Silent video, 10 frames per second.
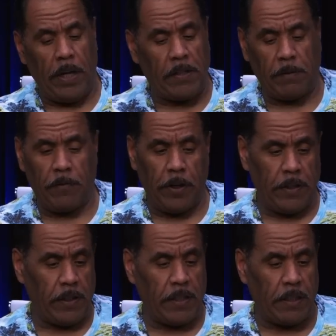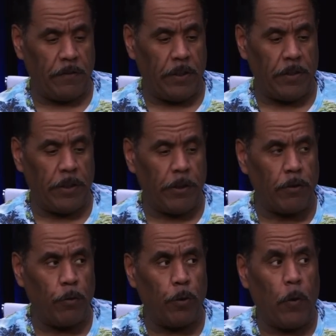had some very successful engineers
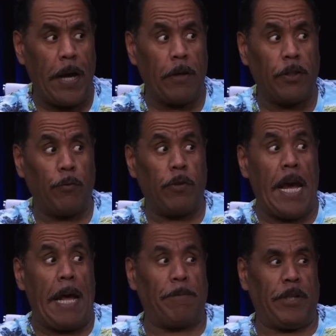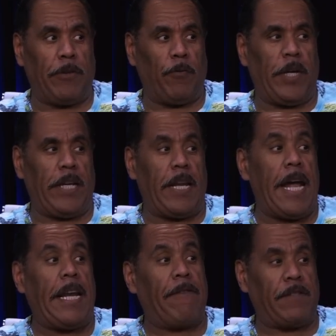who know how to not be in the way and
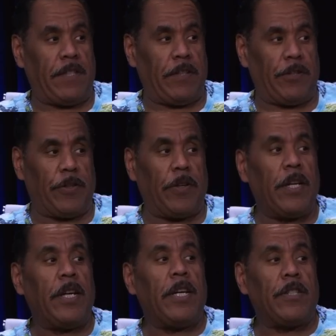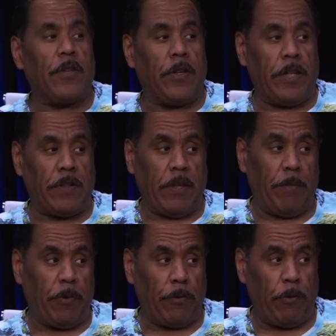not have a signature so things come
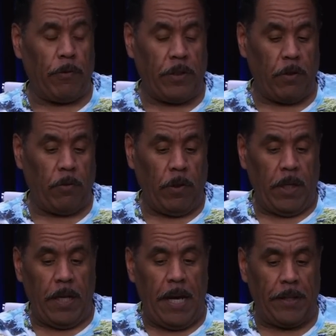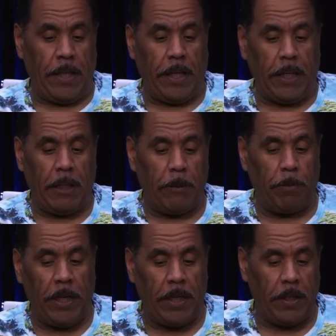through. So I think it can
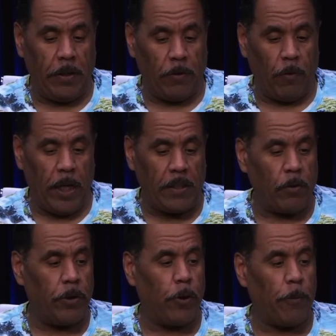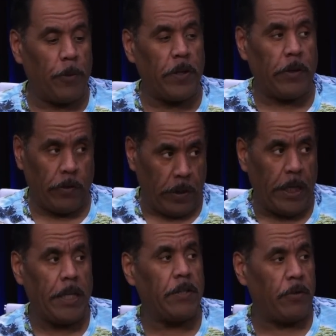depend either way. So in your particular
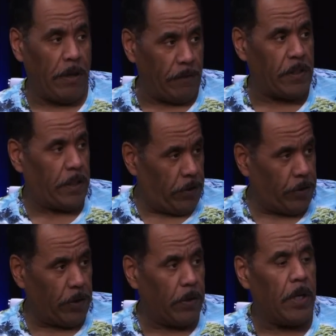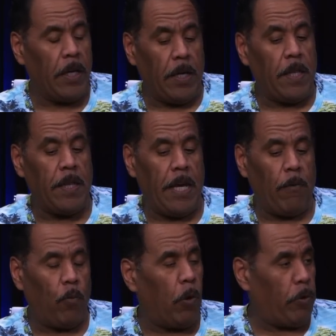case, you have a signature
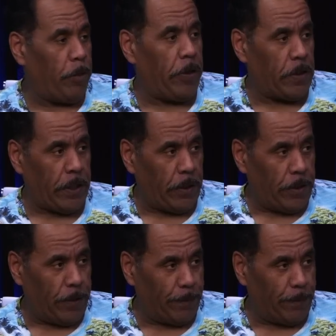what would be your signature?